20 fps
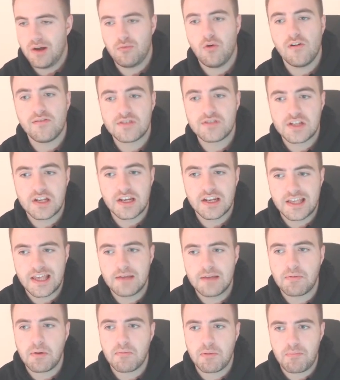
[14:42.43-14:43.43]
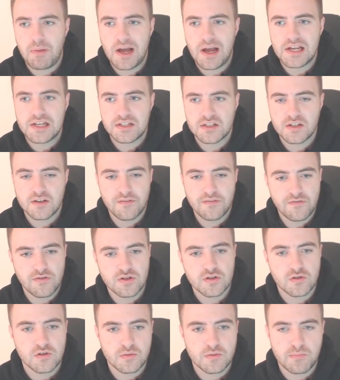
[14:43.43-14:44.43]
We're obviously going to keep up the pace for
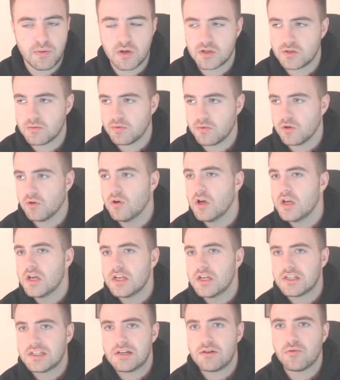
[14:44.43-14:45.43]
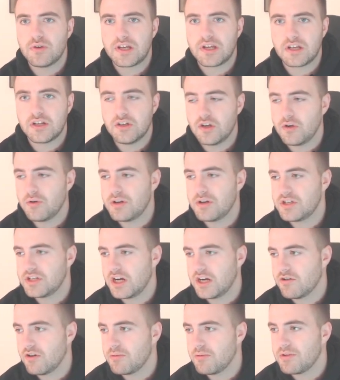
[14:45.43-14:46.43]
as long as possible, see what we can do in
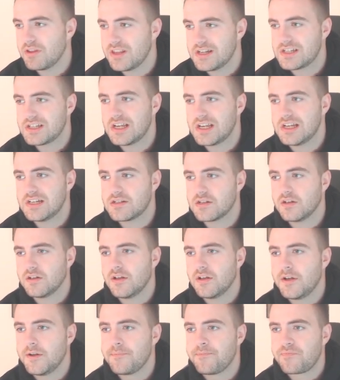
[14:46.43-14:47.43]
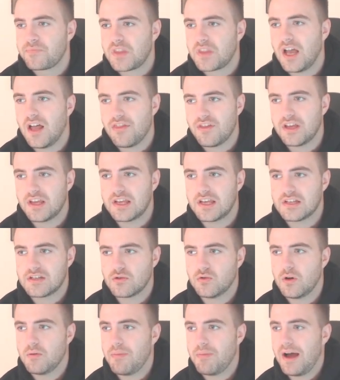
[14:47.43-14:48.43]
January. But this season, I think it's
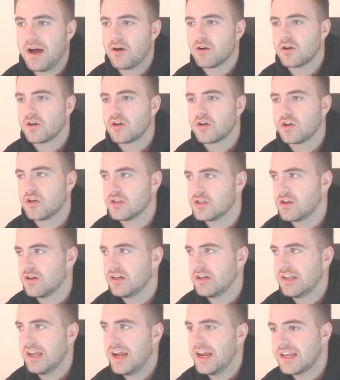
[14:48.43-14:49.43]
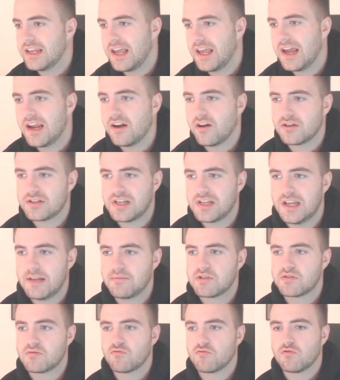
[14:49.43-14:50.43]
all about consolidating, getting our team
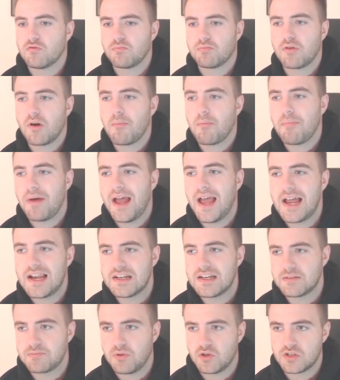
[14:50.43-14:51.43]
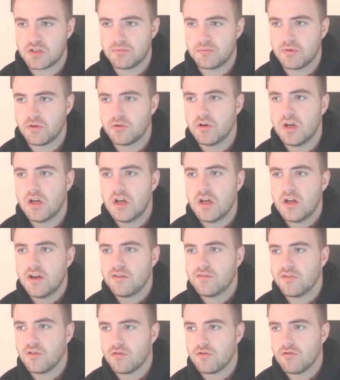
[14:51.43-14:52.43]
as prepared as possible
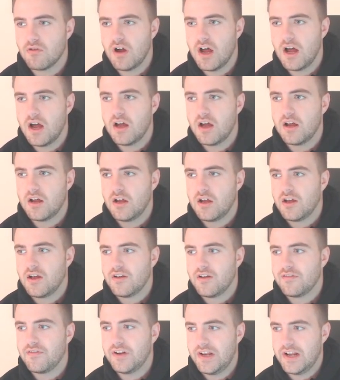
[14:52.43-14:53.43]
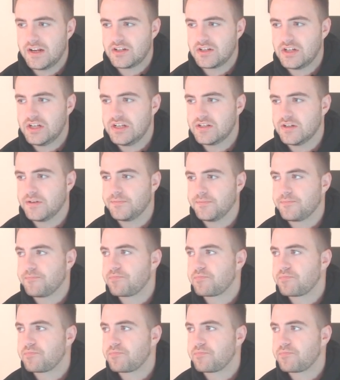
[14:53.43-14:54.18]
for next season.